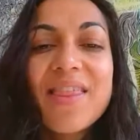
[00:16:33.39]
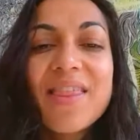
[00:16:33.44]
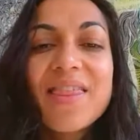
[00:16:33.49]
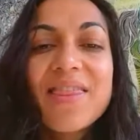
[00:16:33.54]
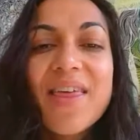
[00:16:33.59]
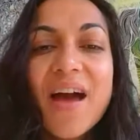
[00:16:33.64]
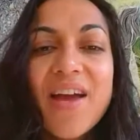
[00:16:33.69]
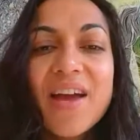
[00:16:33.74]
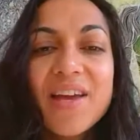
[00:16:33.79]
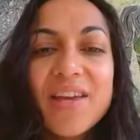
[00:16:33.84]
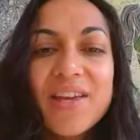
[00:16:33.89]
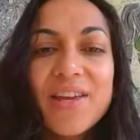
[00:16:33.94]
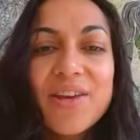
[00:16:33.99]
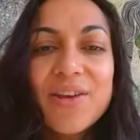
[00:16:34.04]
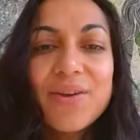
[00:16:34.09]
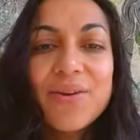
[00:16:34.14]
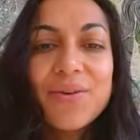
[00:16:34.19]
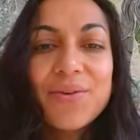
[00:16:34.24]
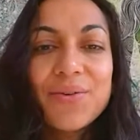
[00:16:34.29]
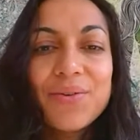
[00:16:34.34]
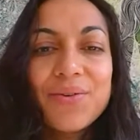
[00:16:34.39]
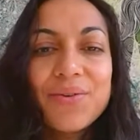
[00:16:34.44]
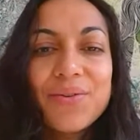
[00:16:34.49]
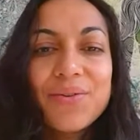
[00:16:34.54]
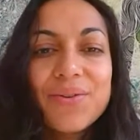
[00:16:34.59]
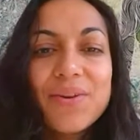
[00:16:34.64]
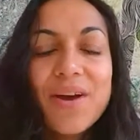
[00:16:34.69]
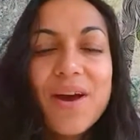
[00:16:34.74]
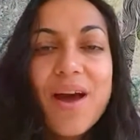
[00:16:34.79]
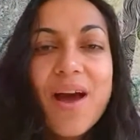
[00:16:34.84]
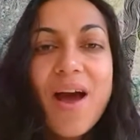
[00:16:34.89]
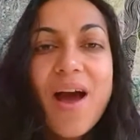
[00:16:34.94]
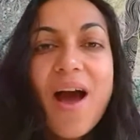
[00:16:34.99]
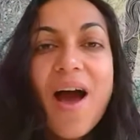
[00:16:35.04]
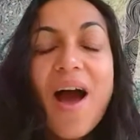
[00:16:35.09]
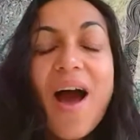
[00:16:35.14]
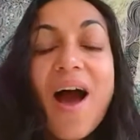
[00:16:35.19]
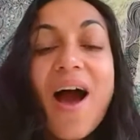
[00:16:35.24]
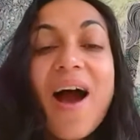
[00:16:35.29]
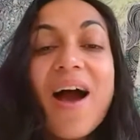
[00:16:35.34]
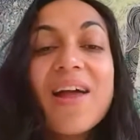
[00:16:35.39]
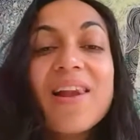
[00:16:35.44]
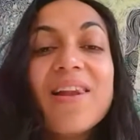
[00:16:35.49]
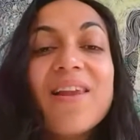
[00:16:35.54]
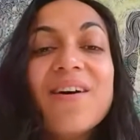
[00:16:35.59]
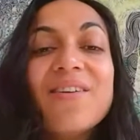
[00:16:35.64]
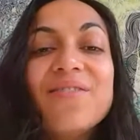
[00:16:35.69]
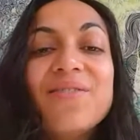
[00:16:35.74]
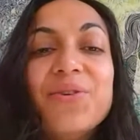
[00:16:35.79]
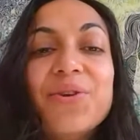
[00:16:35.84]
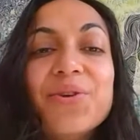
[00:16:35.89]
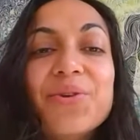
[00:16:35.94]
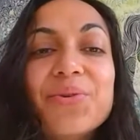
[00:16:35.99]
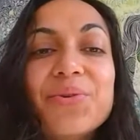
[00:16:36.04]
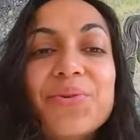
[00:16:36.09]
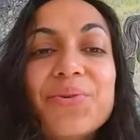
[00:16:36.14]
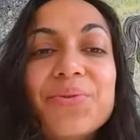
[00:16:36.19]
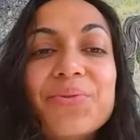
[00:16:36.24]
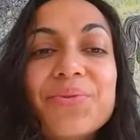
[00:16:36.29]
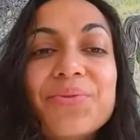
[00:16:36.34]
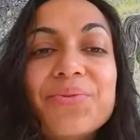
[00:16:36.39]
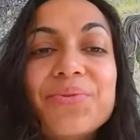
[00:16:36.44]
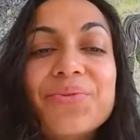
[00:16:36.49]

thank you, I love you.